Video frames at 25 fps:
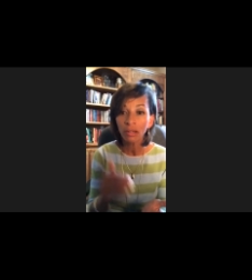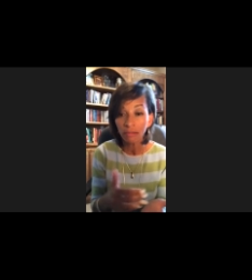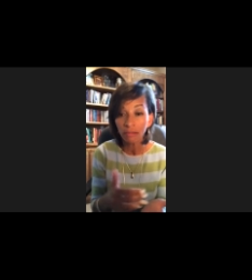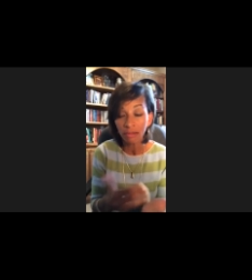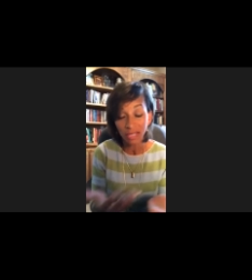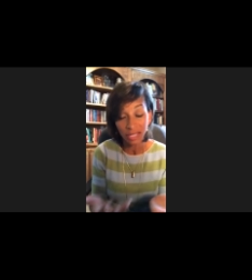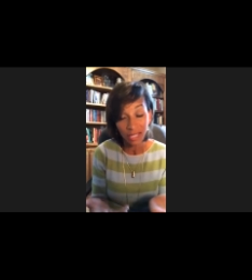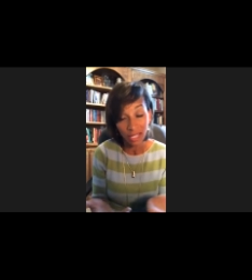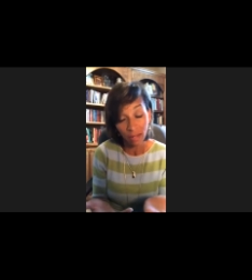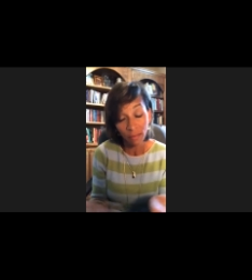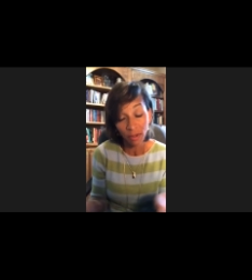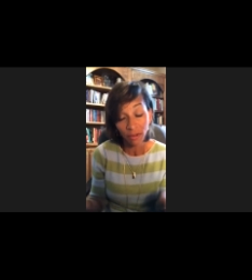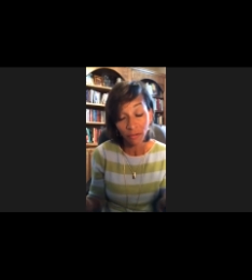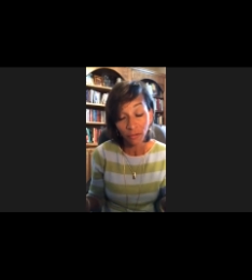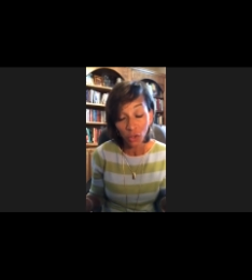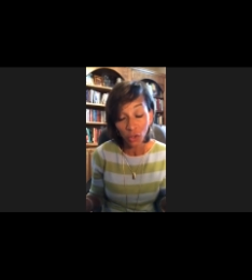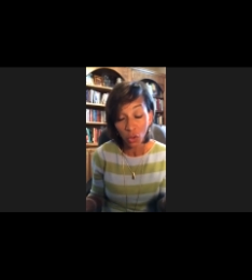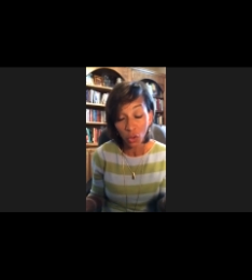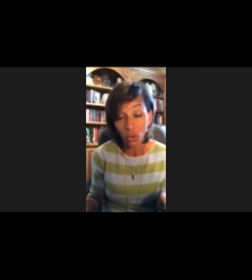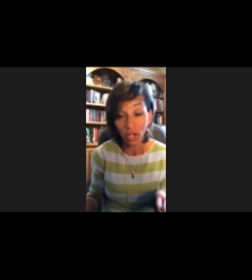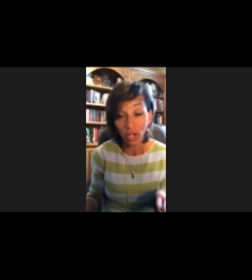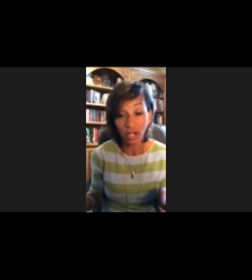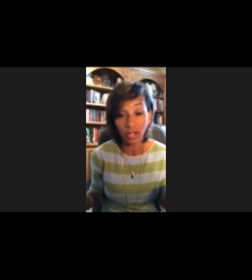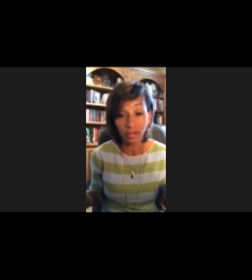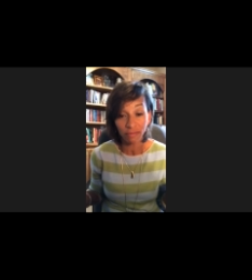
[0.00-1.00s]
some of
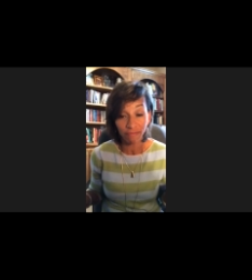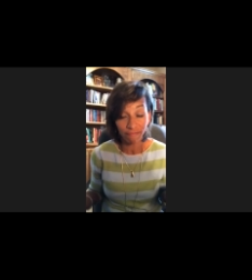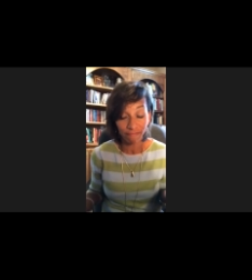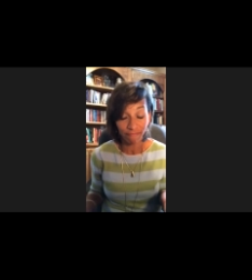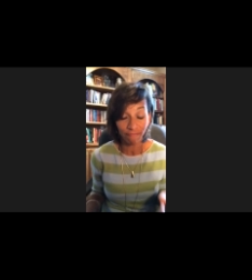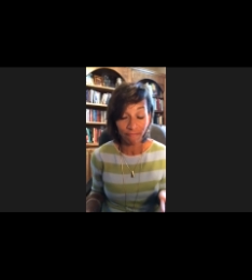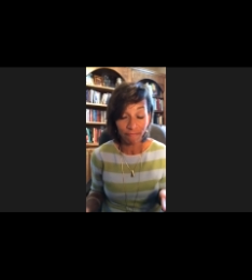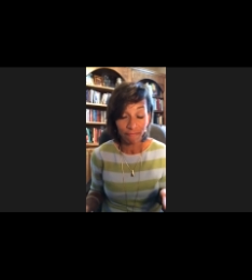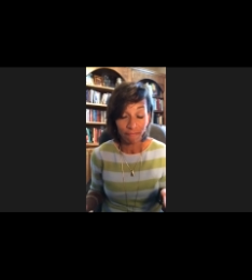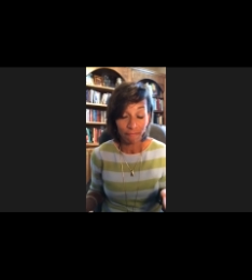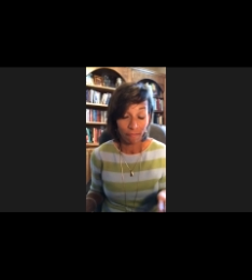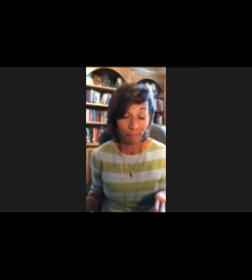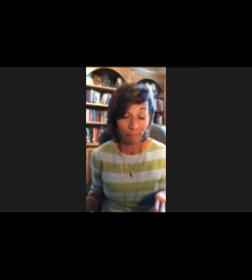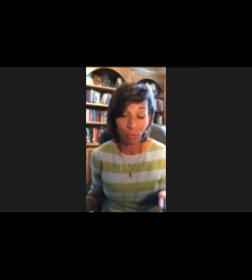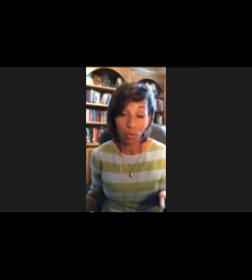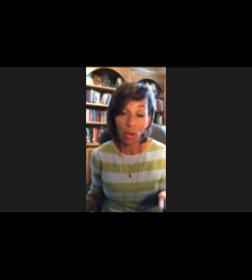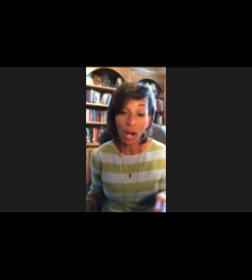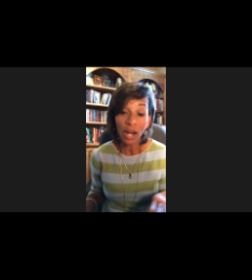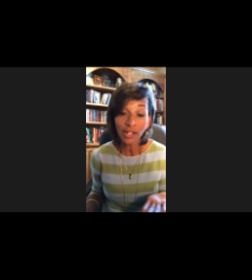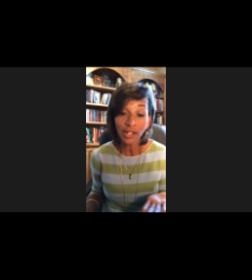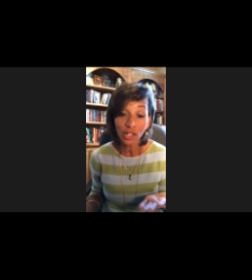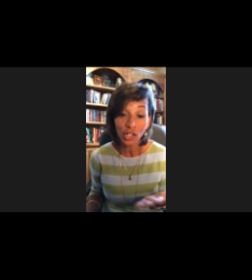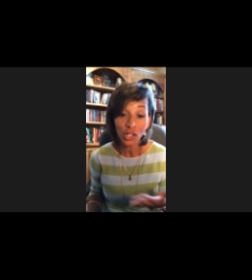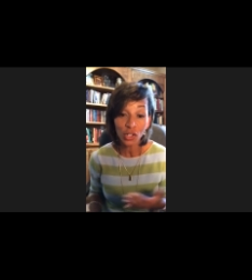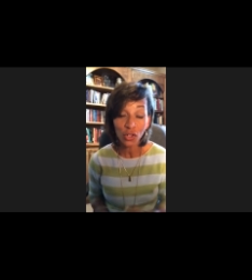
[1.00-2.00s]
your
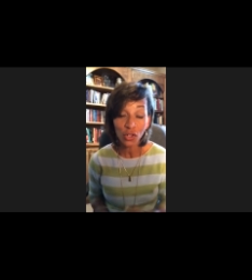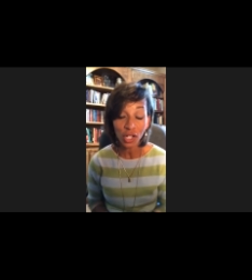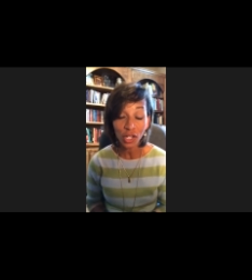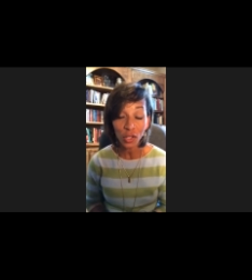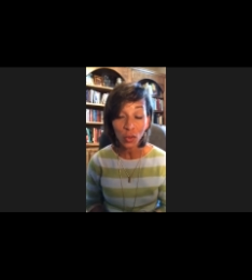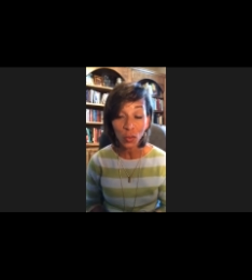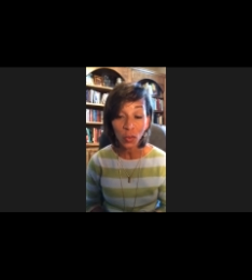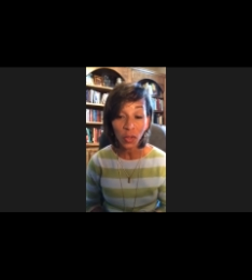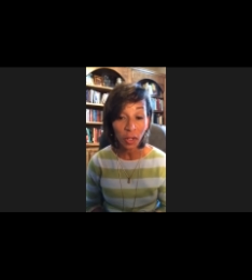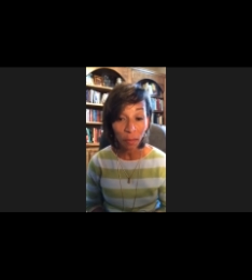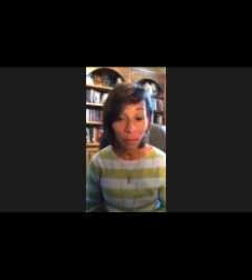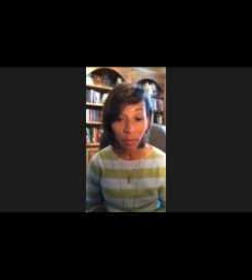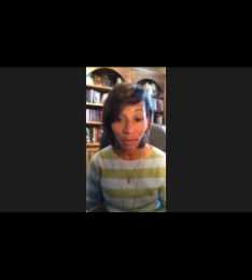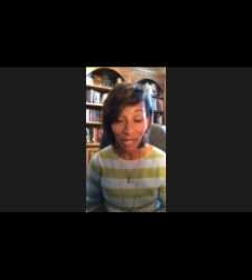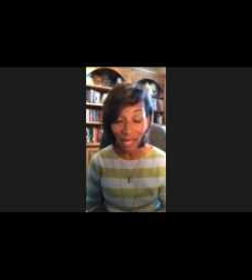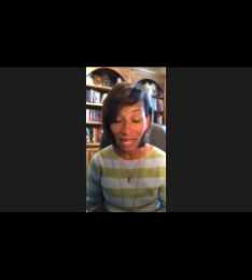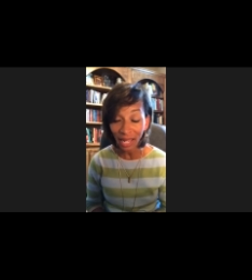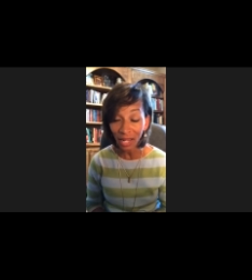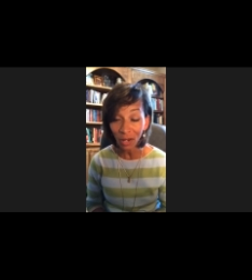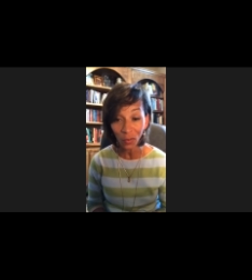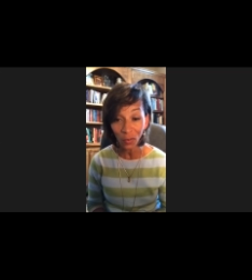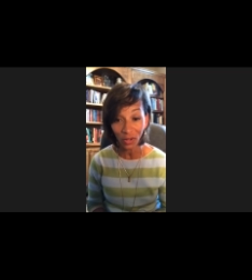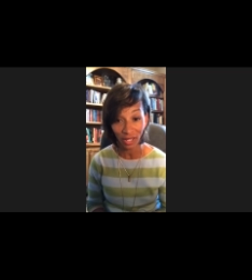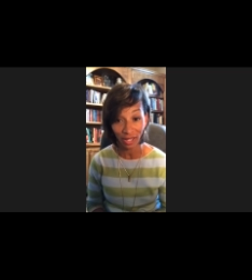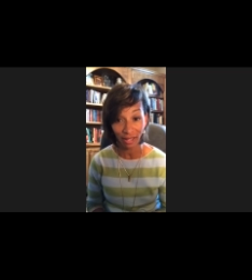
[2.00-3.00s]
projects you just want to play
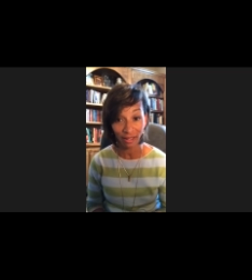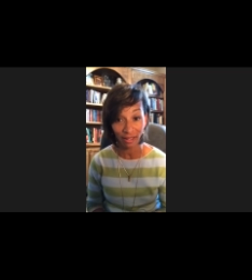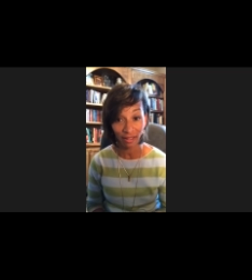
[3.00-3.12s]
with